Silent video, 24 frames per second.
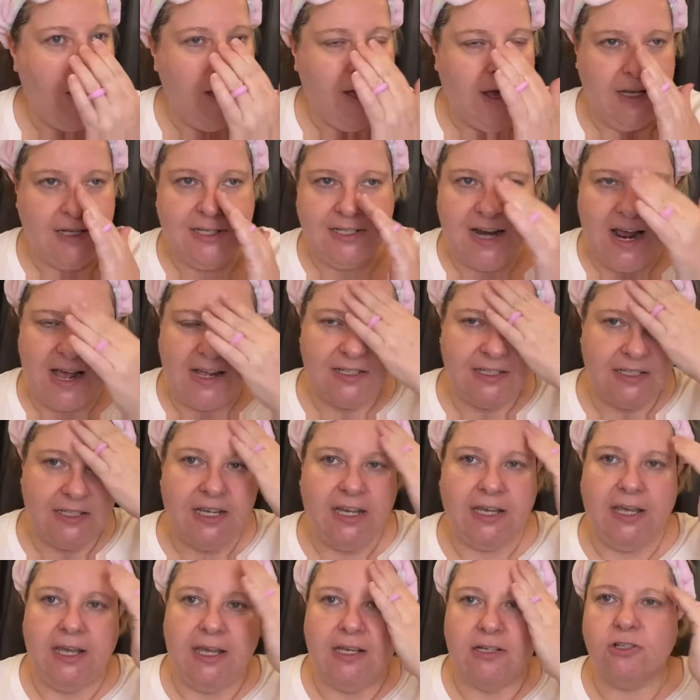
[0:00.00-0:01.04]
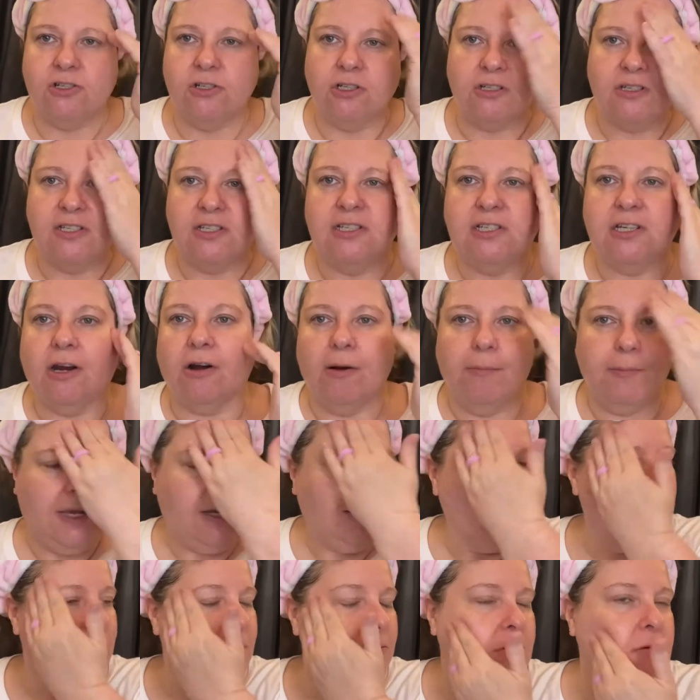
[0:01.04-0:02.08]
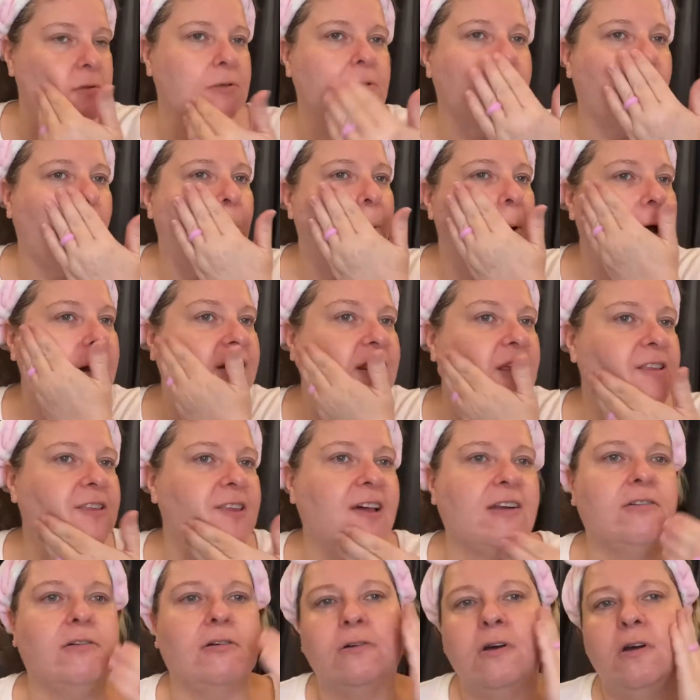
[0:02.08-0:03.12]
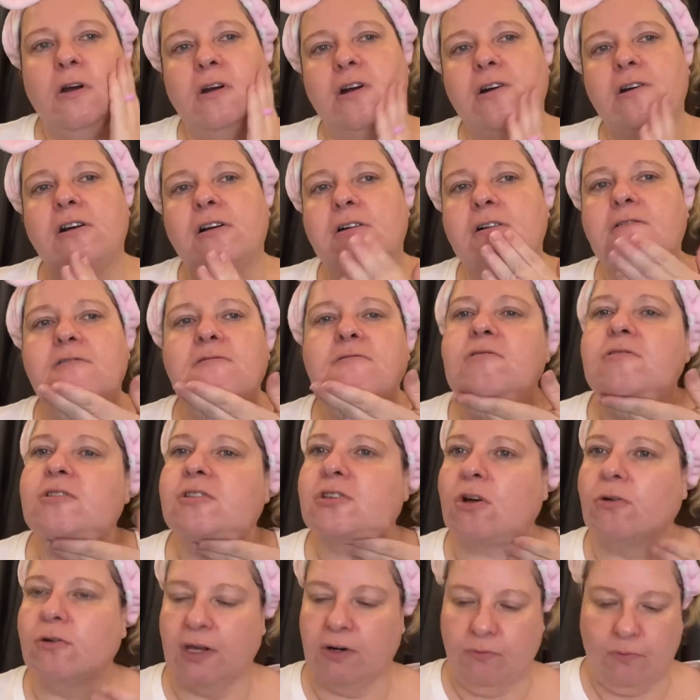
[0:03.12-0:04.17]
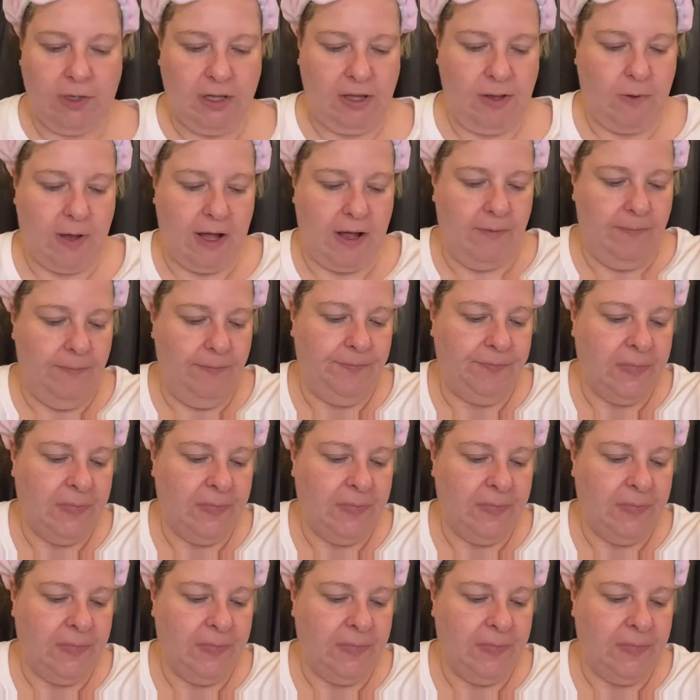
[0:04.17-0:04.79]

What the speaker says: It's not sticky. It's just serum-y. So I think that'll soak in really well.